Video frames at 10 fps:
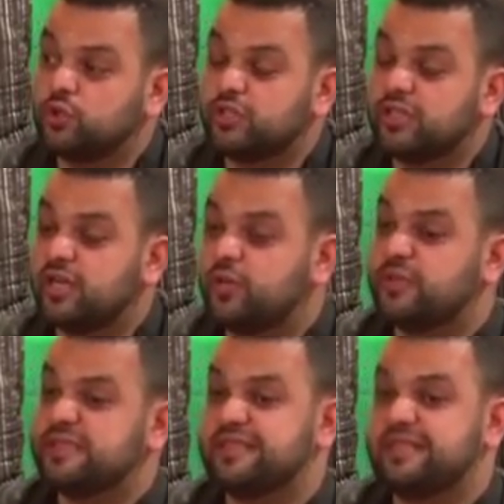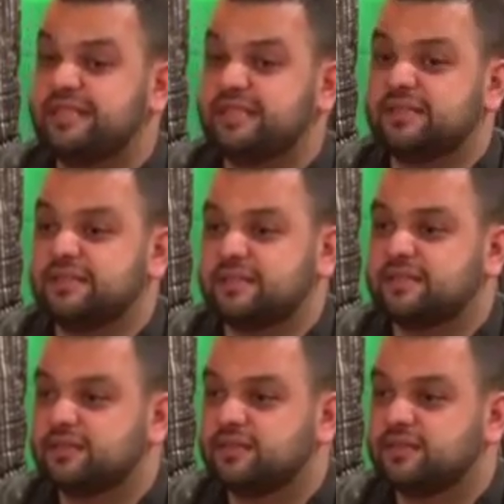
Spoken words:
Look at her resilience